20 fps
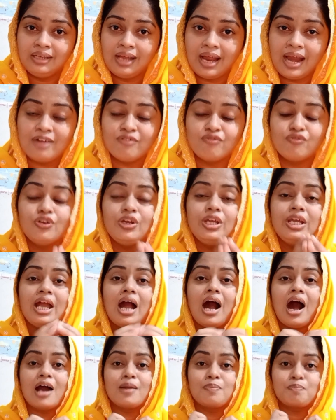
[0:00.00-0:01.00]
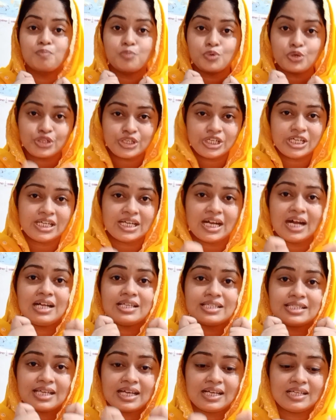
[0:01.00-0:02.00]
And we are pushing
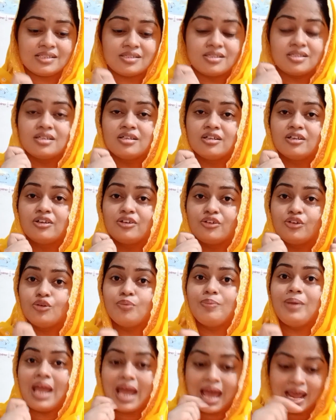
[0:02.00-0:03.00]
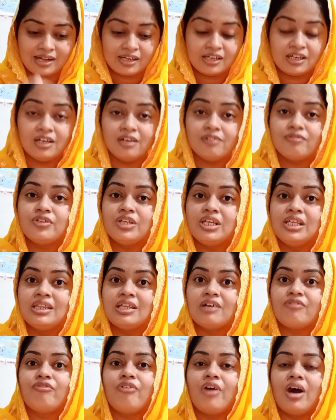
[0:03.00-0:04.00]
ourselves to be engulfed in
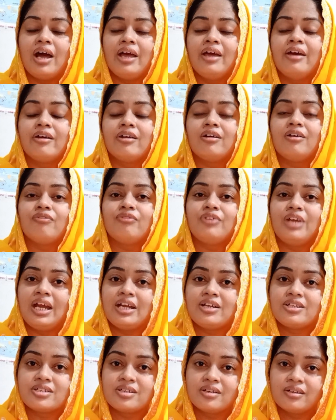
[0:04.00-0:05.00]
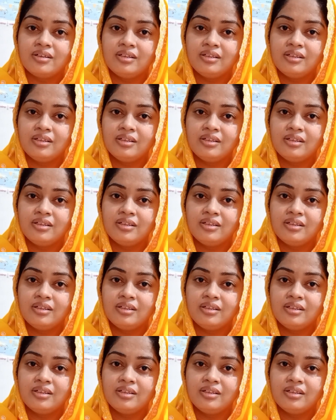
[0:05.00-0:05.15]
the fire of death.